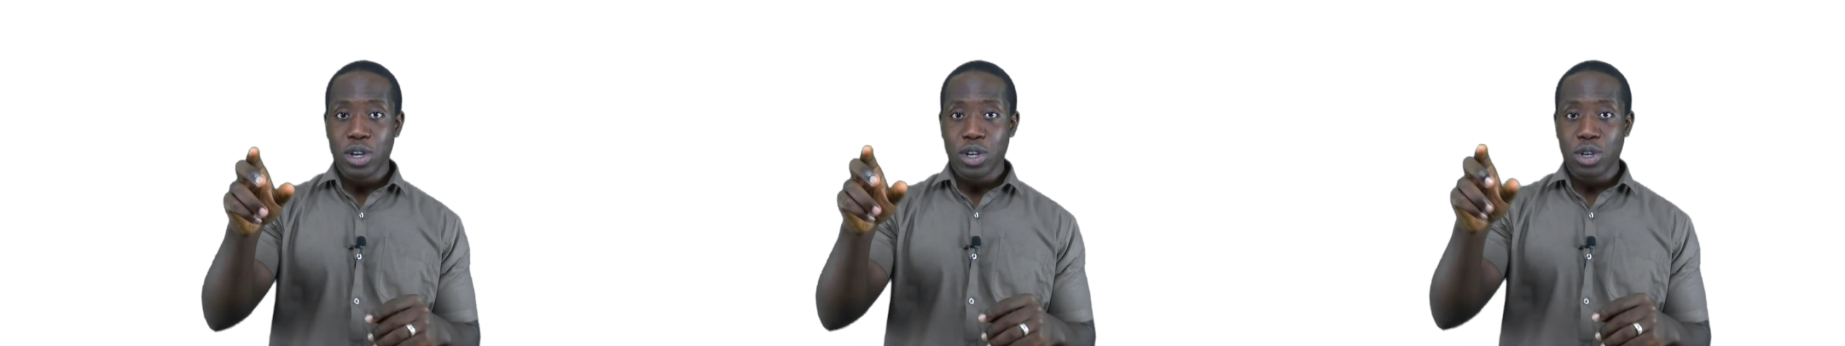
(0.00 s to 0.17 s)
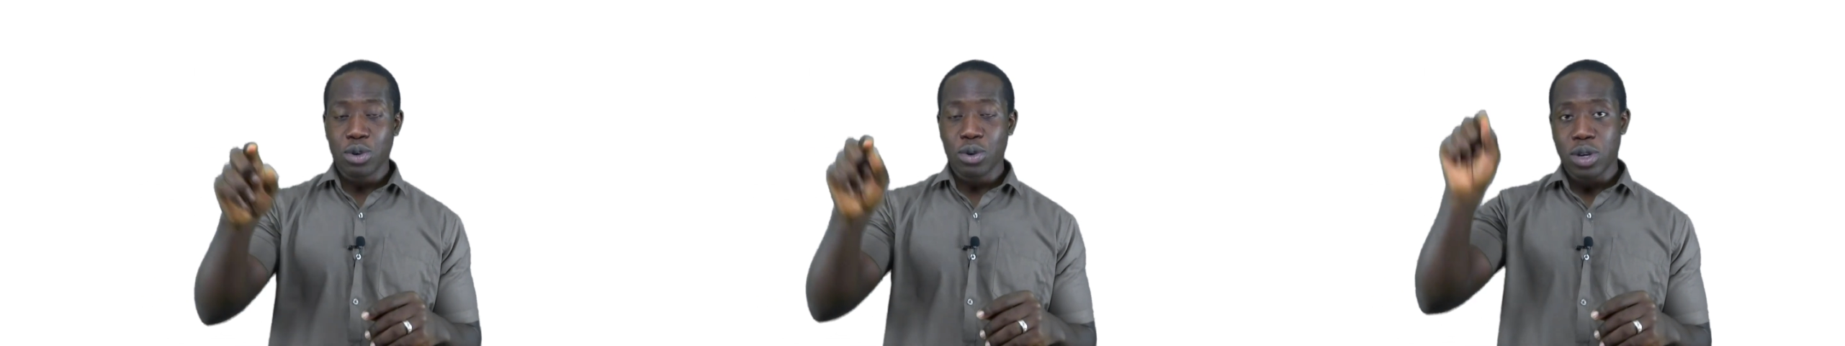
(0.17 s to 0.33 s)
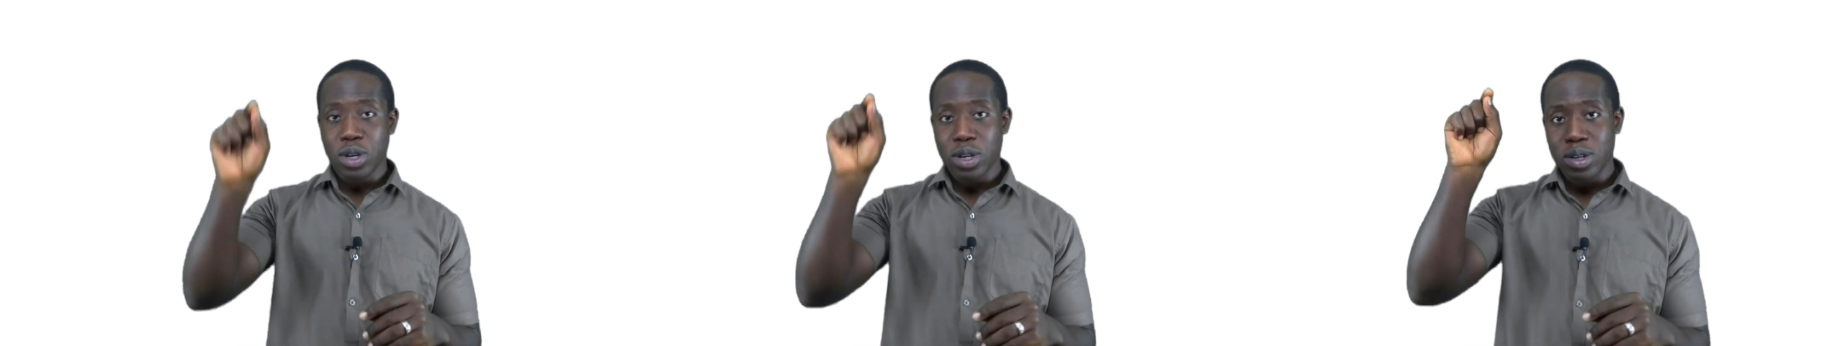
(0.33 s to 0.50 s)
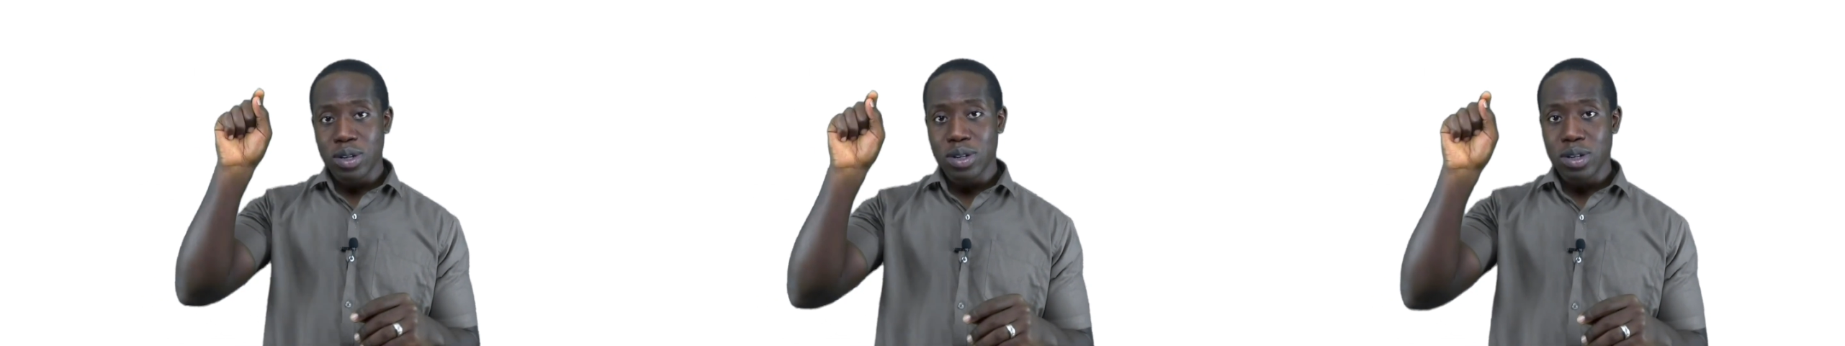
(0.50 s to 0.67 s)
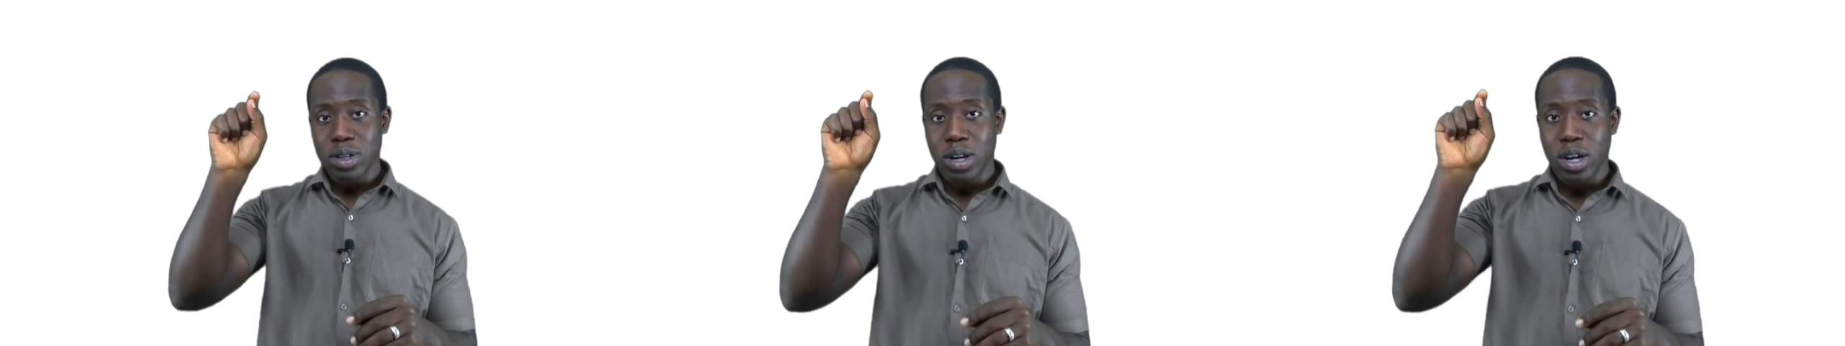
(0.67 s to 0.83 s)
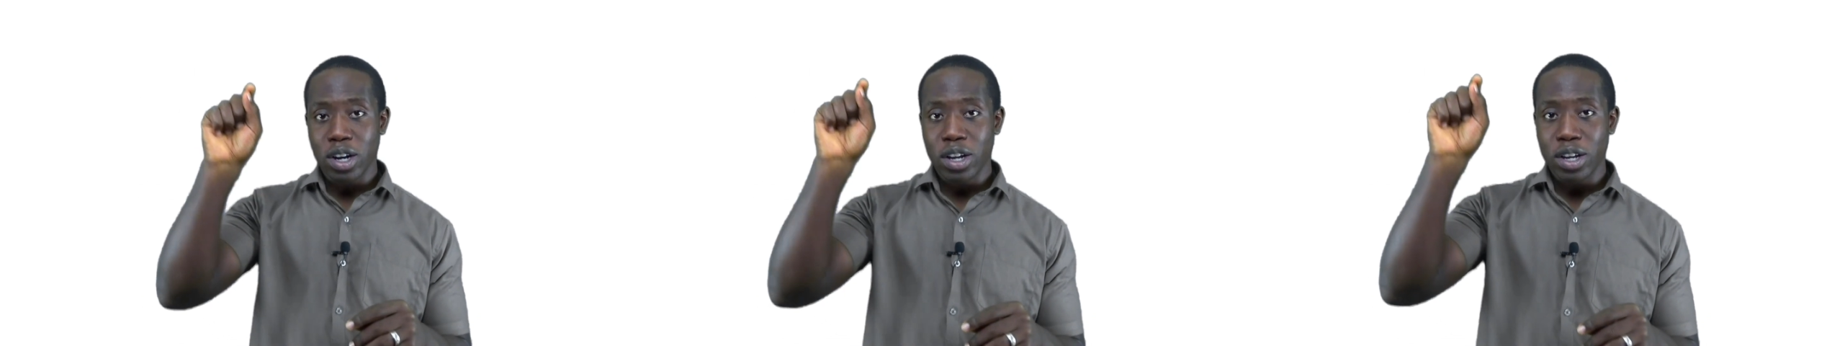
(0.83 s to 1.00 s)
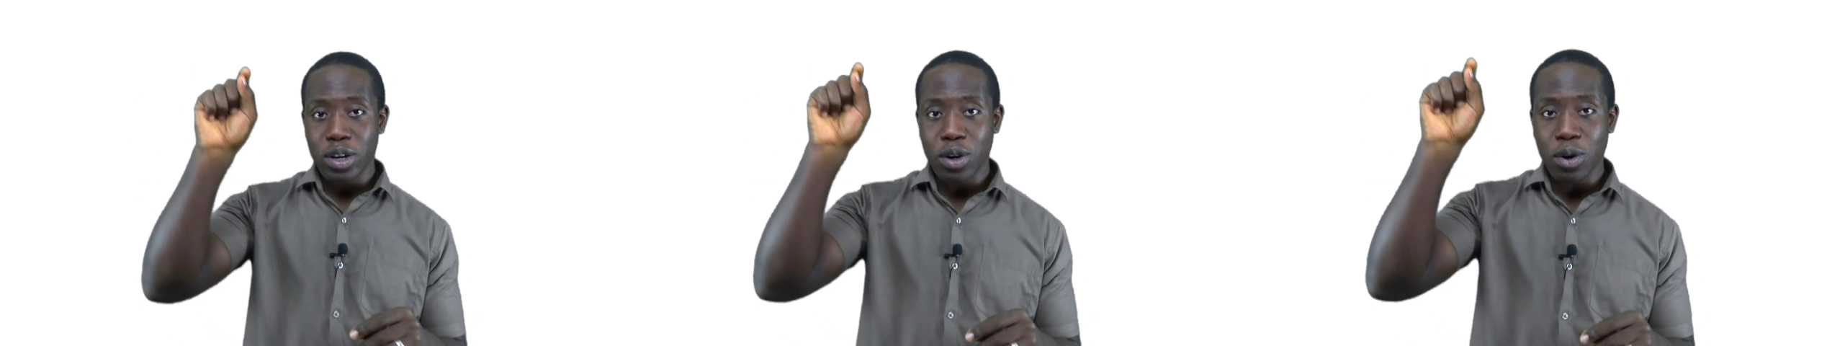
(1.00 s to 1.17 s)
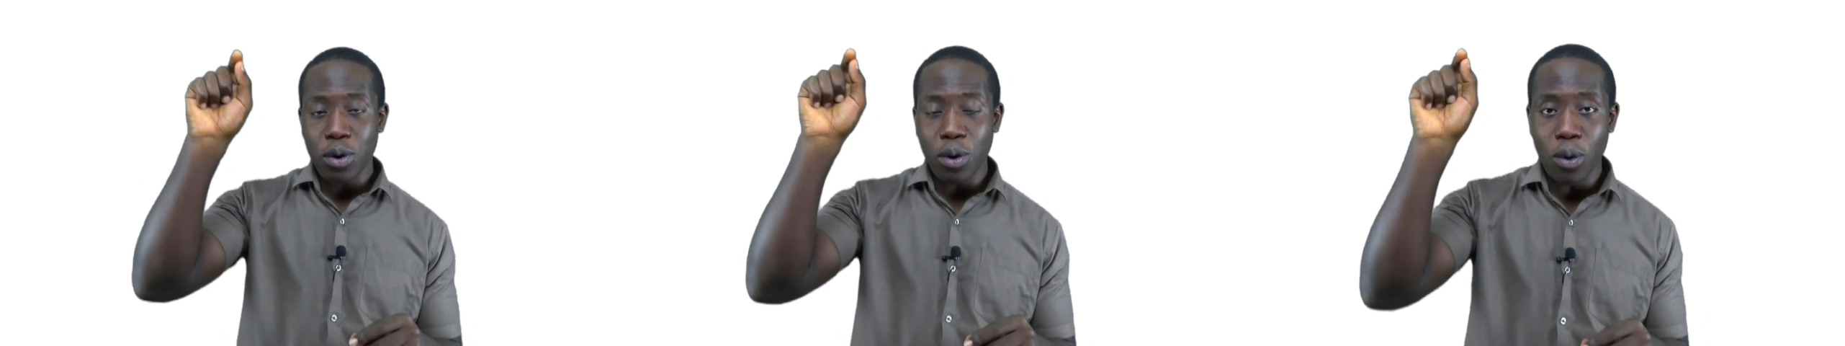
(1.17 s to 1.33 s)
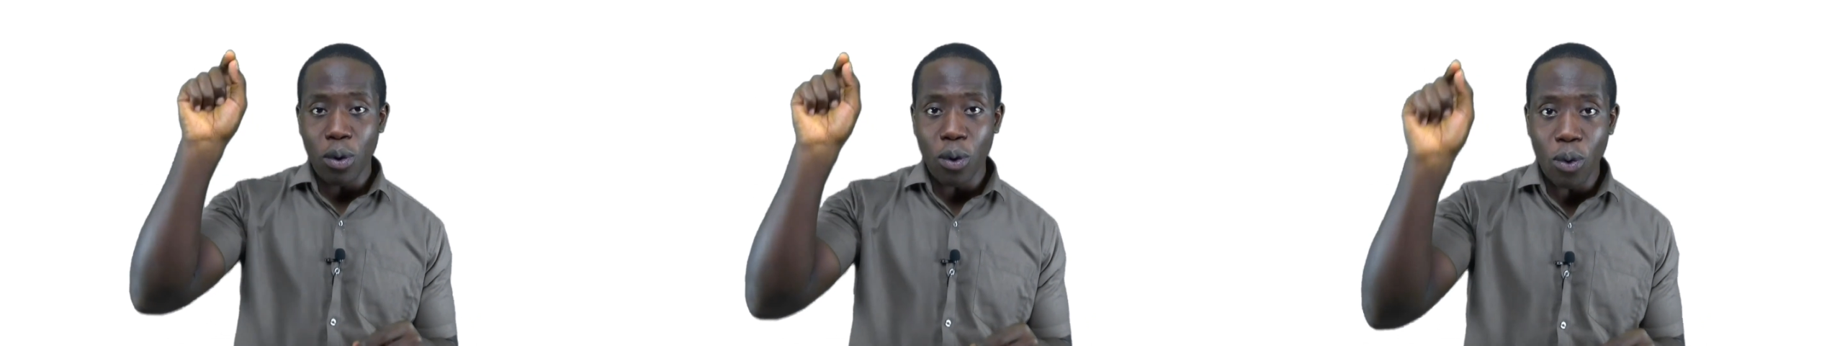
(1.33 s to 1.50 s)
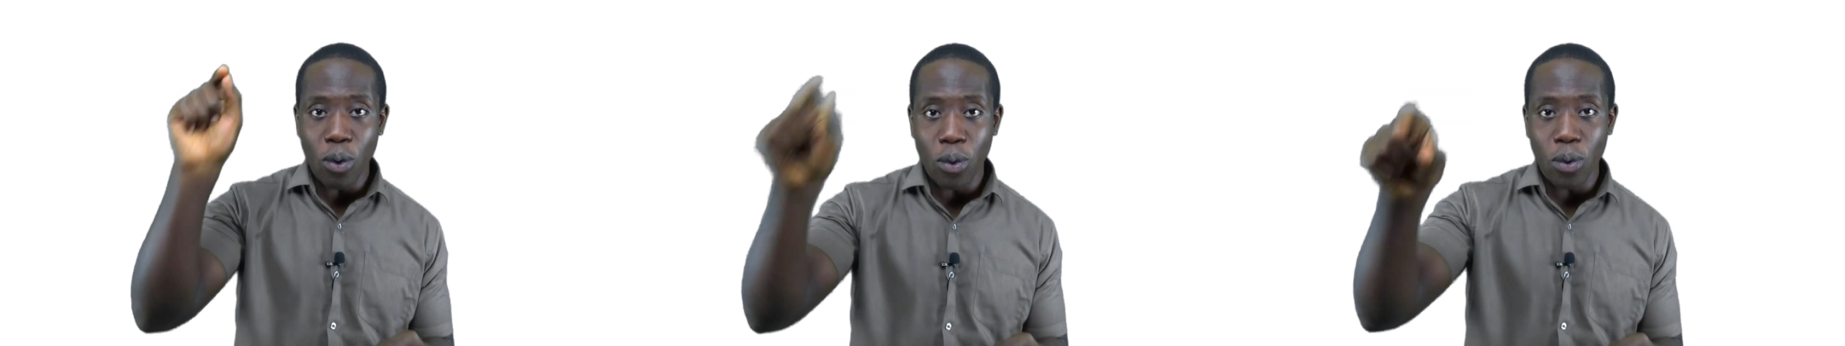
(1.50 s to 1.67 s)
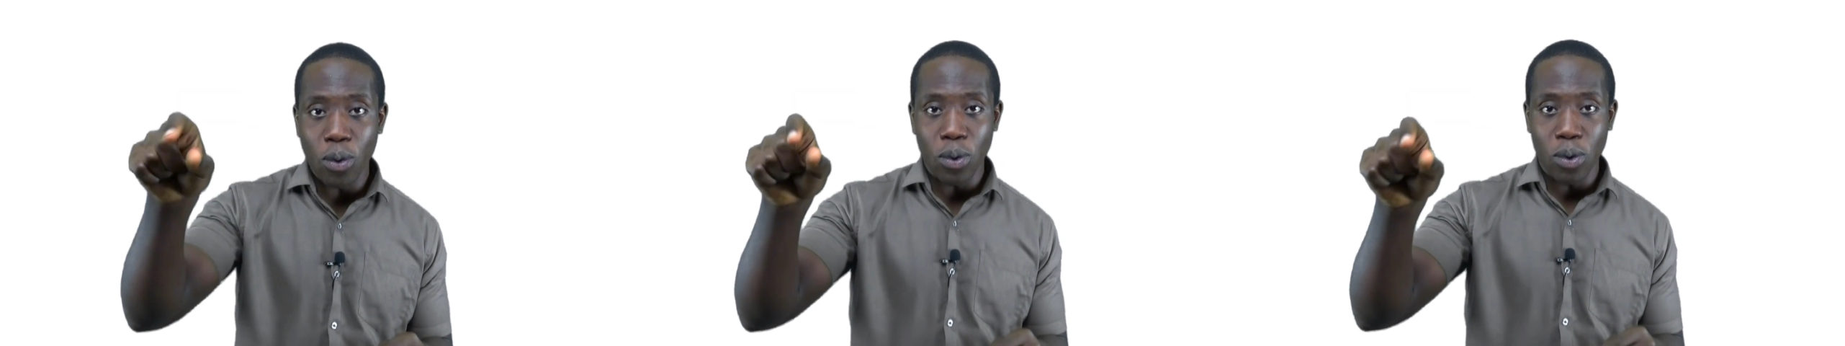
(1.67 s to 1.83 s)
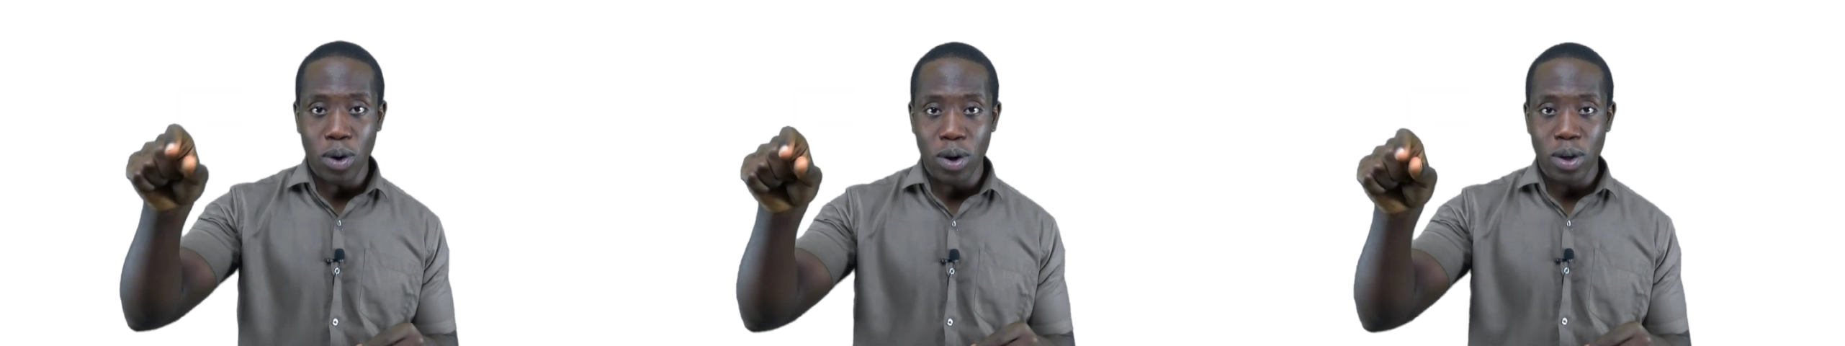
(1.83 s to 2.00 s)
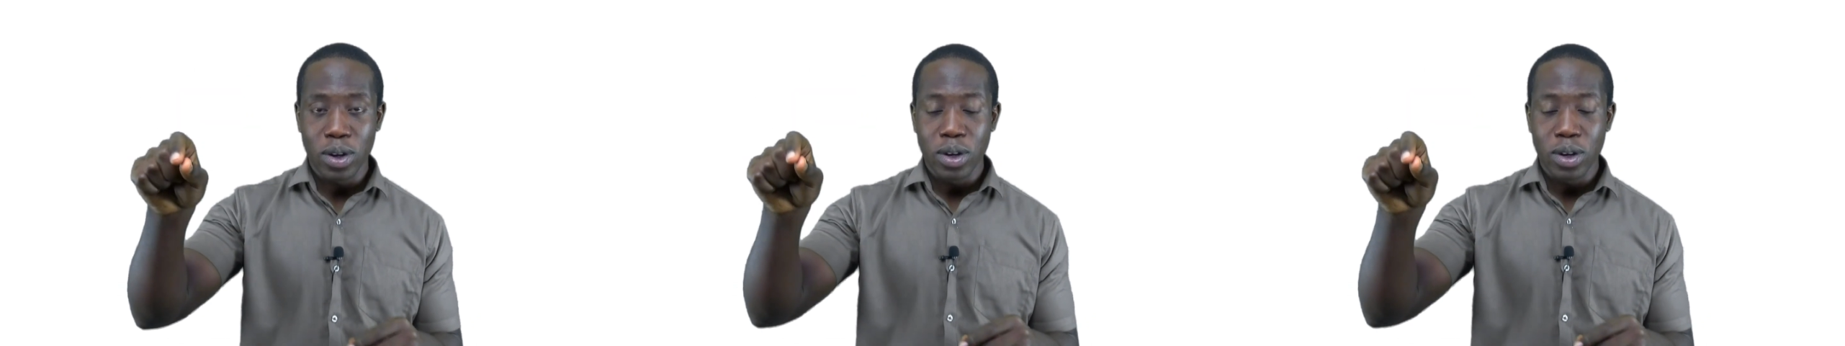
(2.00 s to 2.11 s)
you can click all.